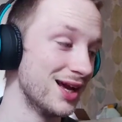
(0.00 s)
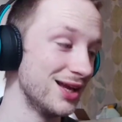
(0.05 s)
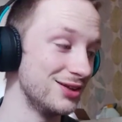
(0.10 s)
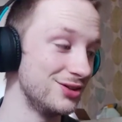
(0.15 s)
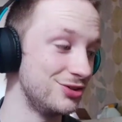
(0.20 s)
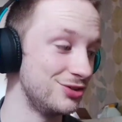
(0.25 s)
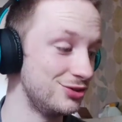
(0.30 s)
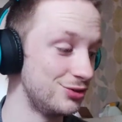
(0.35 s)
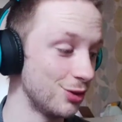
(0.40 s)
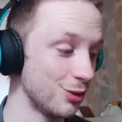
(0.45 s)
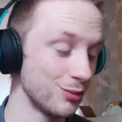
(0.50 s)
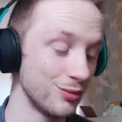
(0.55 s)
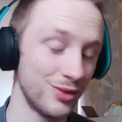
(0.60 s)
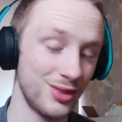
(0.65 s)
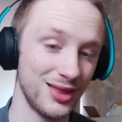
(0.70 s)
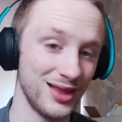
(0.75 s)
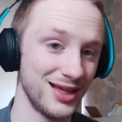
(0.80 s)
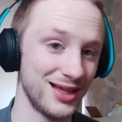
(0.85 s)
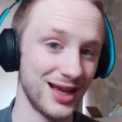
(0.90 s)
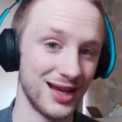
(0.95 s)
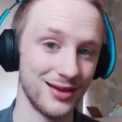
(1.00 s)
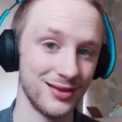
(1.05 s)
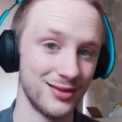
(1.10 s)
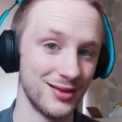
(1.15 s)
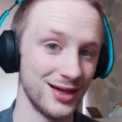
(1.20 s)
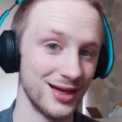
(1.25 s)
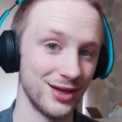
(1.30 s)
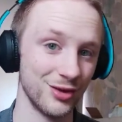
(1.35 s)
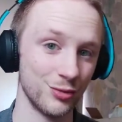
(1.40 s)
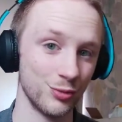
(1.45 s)
I don't think
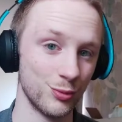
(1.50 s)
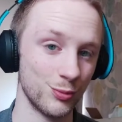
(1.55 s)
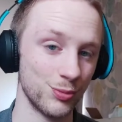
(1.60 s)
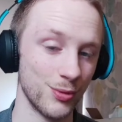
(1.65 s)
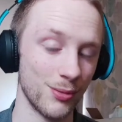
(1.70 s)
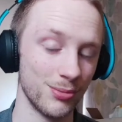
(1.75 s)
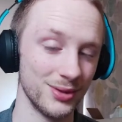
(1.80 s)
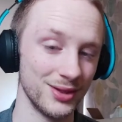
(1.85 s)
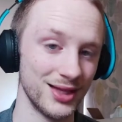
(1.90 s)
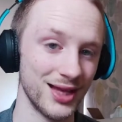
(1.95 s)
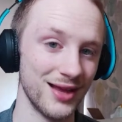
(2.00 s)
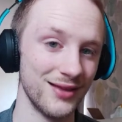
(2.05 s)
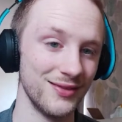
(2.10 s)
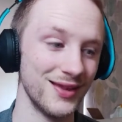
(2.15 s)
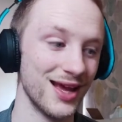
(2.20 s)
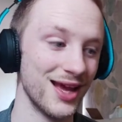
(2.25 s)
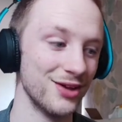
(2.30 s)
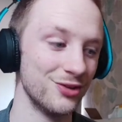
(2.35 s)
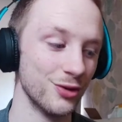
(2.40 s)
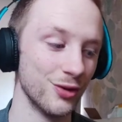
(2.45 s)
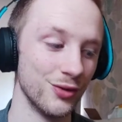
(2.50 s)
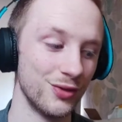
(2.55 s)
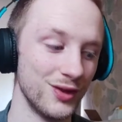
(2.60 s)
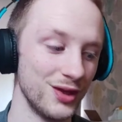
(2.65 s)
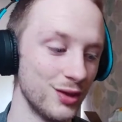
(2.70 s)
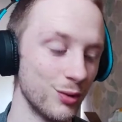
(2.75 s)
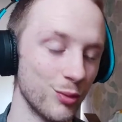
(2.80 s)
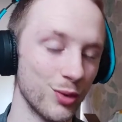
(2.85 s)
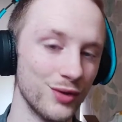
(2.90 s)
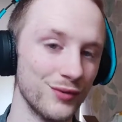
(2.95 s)
anything else will probably get in there. I don't
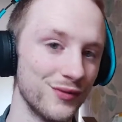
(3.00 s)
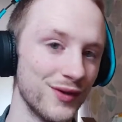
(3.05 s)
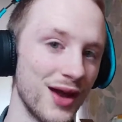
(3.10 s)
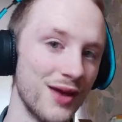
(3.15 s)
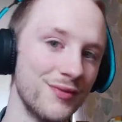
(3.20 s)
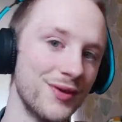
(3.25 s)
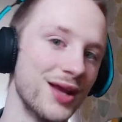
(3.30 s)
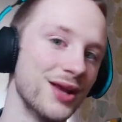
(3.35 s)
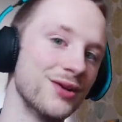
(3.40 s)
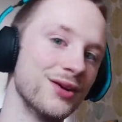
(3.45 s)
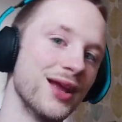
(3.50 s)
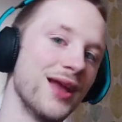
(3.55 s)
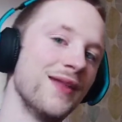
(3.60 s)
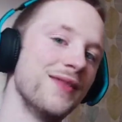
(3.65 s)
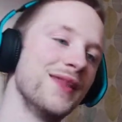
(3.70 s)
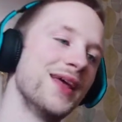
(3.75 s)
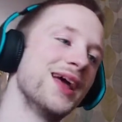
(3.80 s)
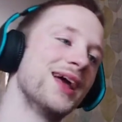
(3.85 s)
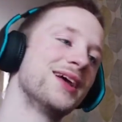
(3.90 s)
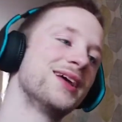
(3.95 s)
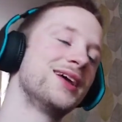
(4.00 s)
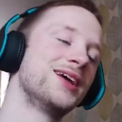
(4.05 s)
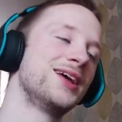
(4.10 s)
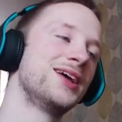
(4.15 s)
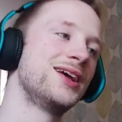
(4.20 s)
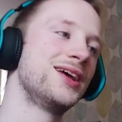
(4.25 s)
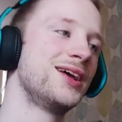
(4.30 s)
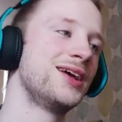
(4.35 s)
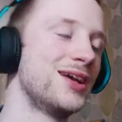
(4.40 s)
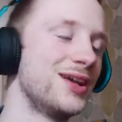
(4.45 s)
think a 158 will get in there,
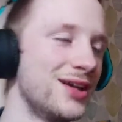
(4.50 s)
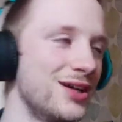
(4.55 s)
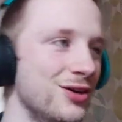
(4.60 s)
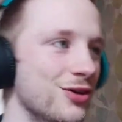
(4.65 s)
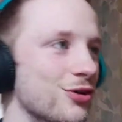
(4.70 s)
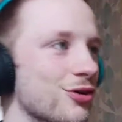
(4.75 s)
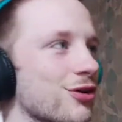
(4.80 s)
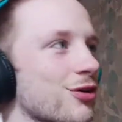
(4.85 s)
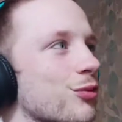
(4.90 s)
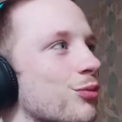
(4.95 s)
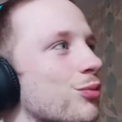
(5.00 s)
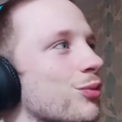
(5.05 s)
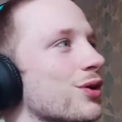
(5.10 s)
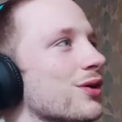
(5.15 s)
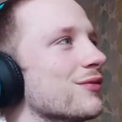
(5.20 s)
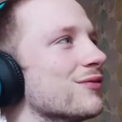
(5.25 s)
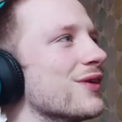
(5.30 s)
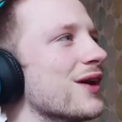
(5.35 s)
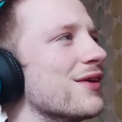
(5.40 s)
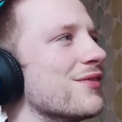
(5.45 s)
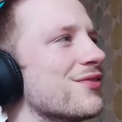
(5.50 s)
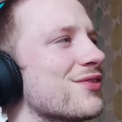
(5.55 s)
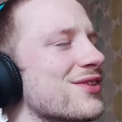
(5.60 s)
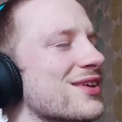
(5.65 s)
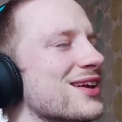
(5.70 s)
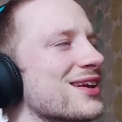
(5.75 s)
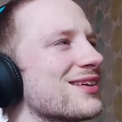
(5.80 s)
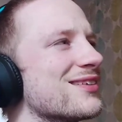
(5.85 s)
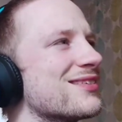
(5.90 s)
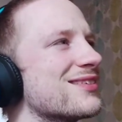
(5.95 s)
or a
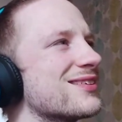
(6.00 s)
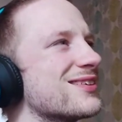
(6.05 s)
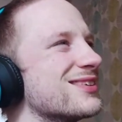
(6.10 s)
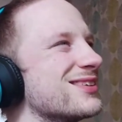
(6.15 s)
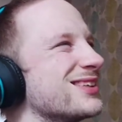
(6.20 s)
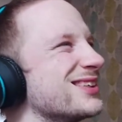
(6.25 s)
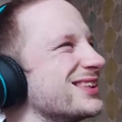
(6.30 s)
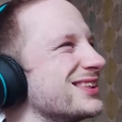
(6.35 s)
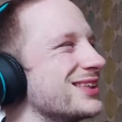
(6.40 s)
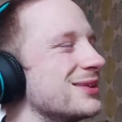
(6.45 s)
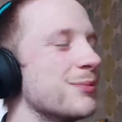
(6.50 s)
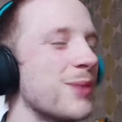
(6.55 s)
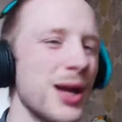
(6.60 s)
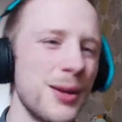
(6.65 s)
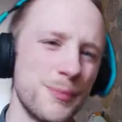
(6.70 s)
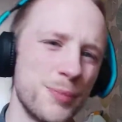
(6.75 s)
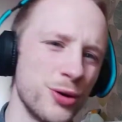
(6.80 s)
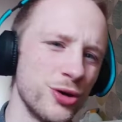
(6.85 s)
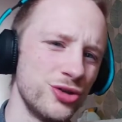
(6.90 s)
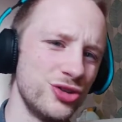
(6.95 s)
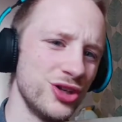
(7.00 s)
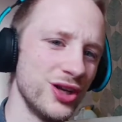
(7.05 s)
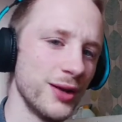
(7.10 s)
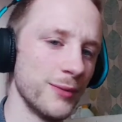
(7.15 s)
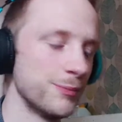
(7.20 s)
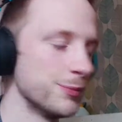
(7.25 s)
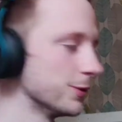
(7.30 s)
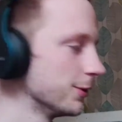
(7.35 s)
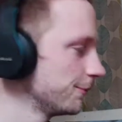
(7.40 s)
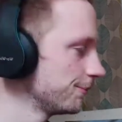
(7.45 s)
156. It might push
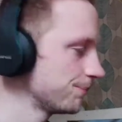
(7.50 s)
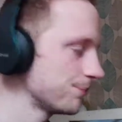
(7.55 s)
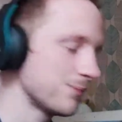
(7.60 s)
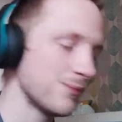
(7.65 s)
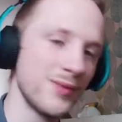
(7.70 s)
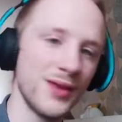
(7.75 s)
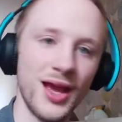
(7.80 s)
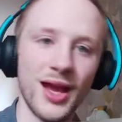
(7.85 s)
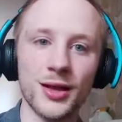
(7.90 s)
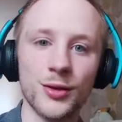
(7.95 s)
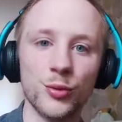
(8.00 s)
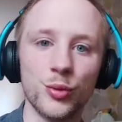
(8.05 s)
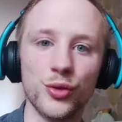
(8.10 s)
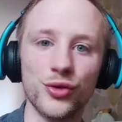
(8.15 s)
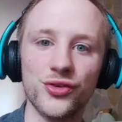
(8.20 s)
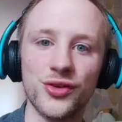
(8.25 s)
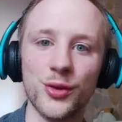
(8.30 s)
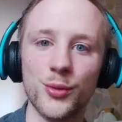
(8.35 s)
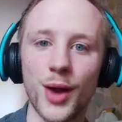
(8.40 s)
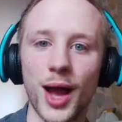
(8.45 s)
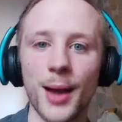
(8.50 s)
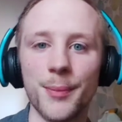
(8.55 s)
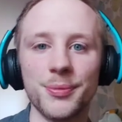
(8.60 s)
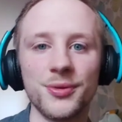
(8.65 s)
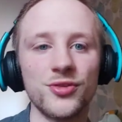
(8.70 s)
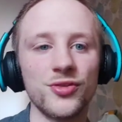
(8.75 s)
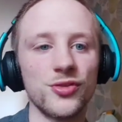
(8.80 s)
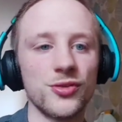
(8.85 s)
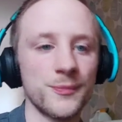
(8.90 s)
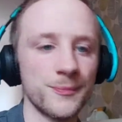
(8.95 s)
it, but hey, we'll see what
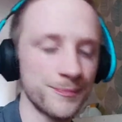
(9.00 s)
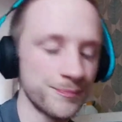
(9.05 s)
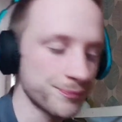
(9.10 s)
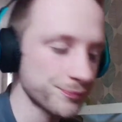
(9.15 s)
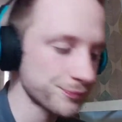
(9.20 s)
happens.